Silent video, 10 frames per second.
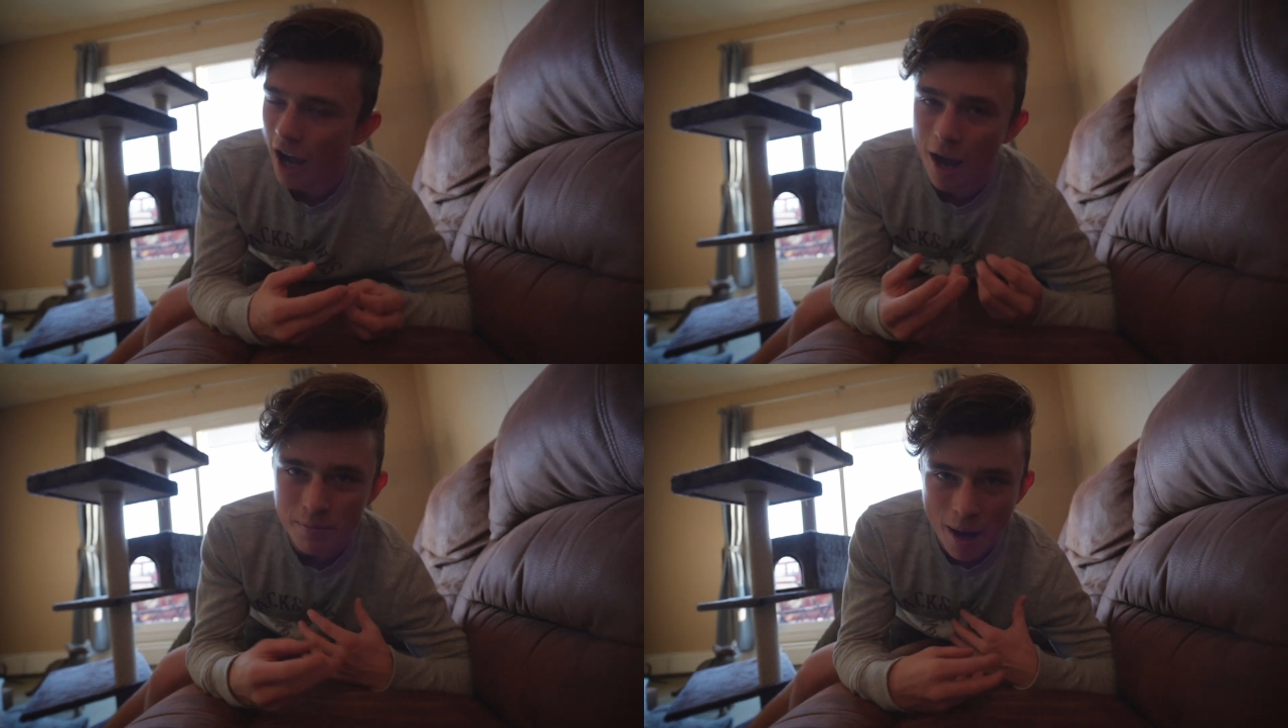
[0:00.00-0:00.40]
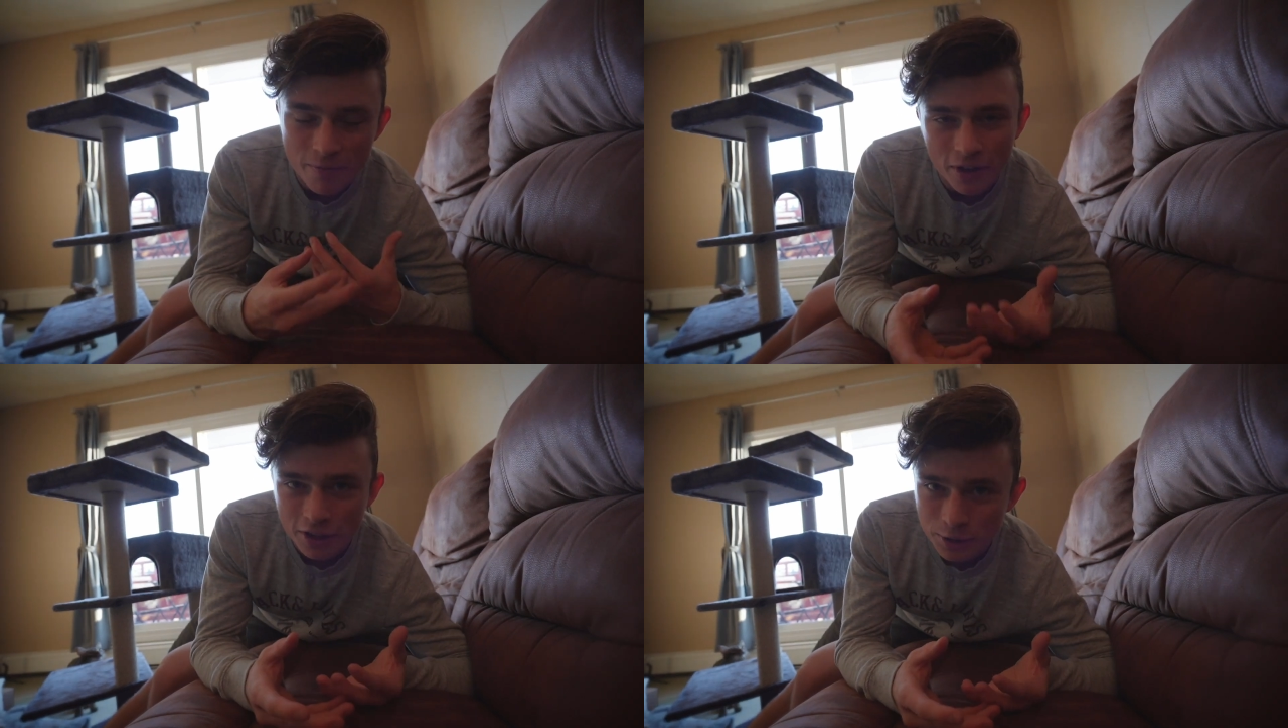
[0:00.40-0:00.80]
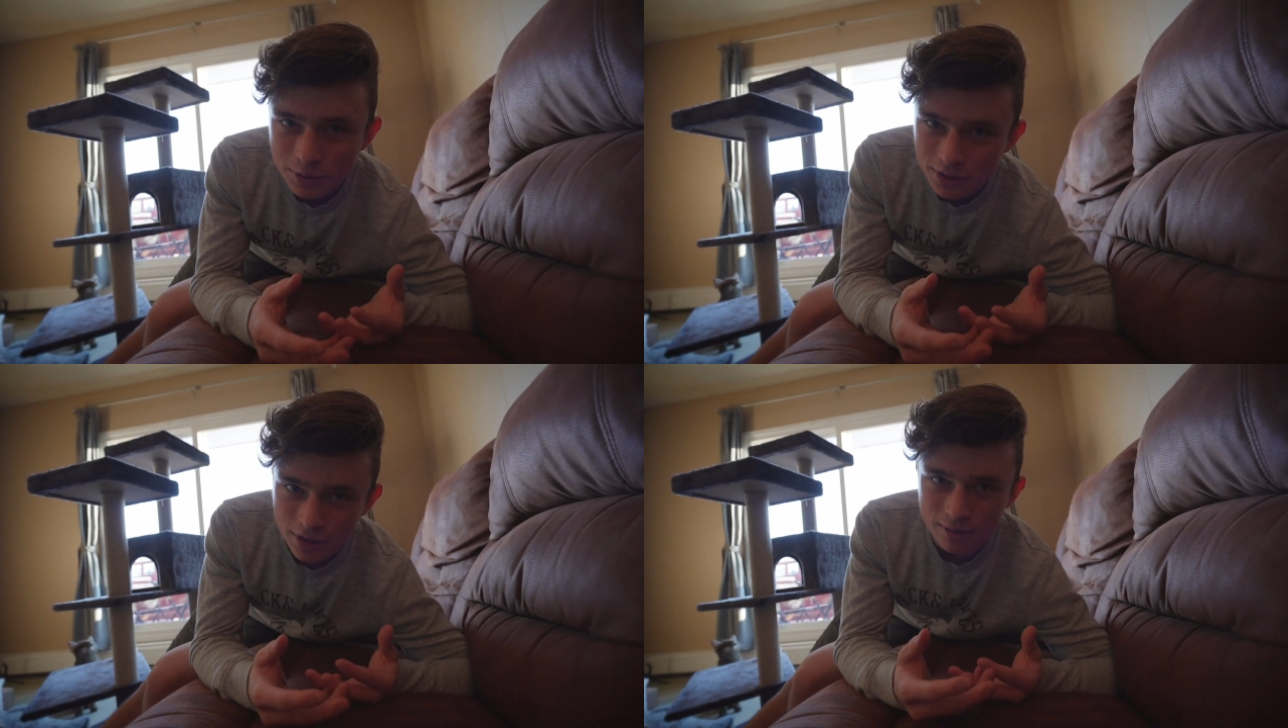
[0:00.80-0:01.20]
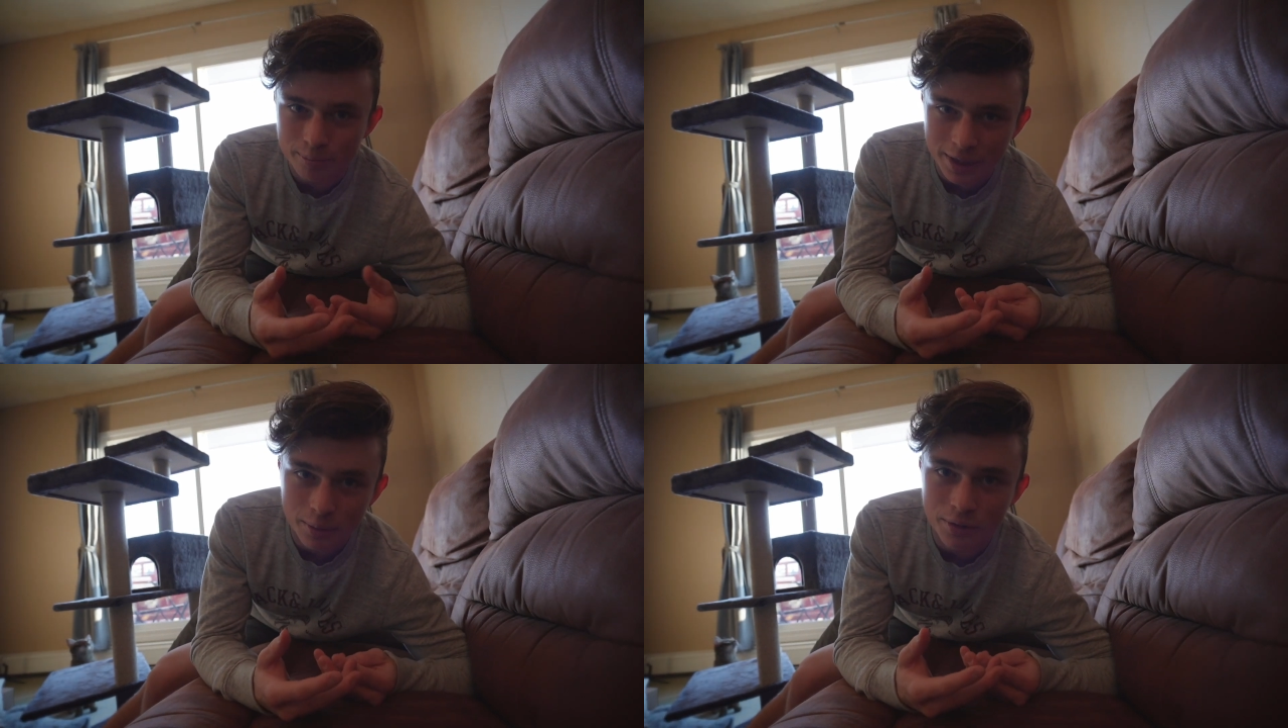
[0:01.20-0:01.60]
I'm very used to
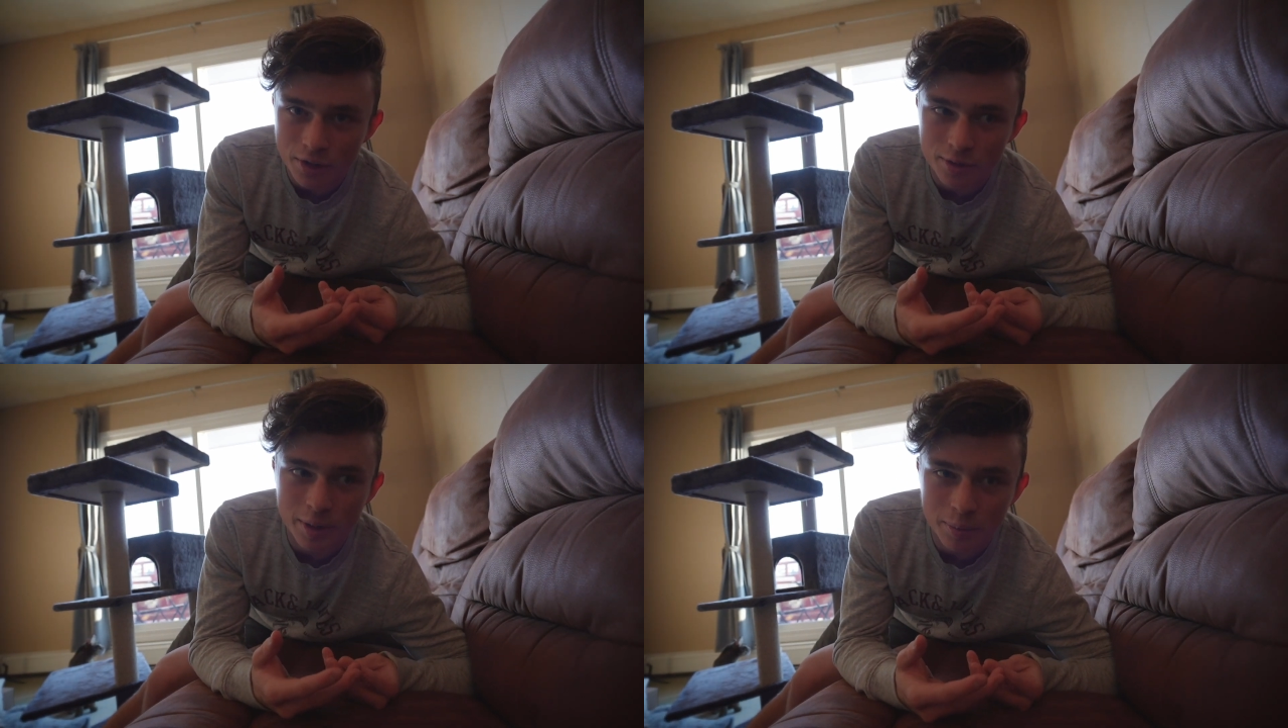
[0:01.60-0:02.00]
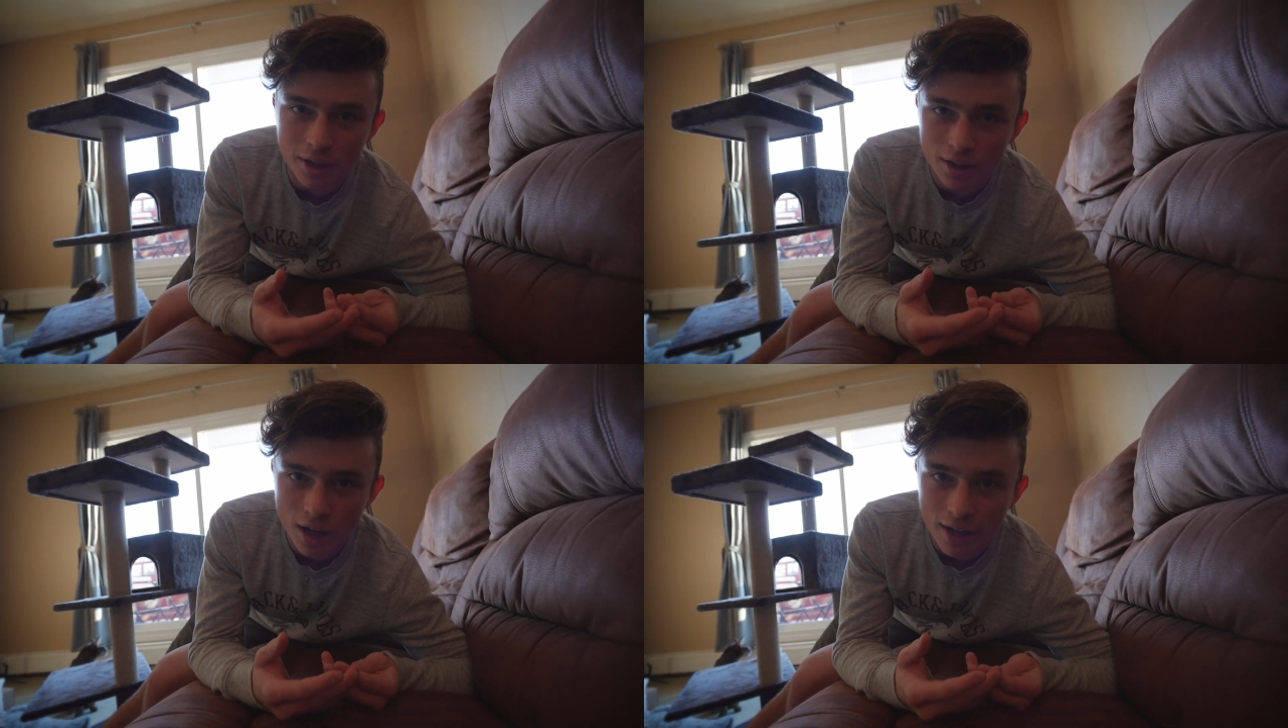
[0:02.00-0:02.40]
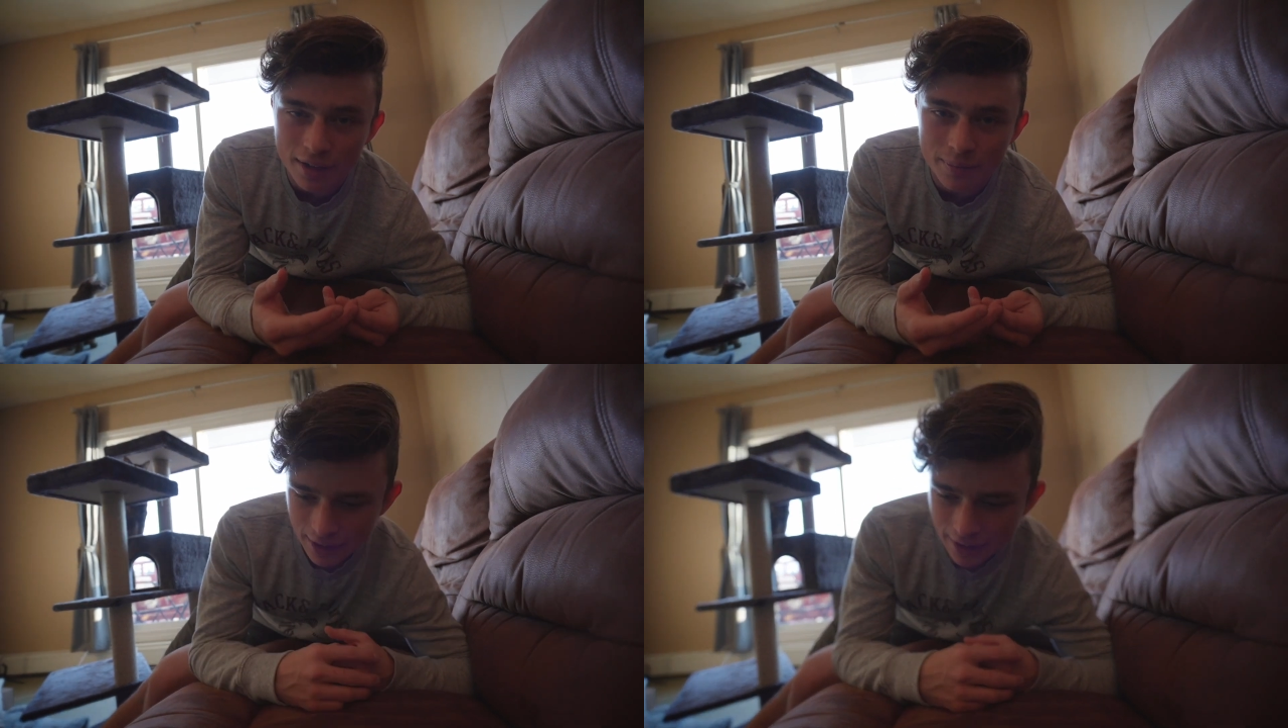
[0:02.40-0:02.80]
being with other people a lot.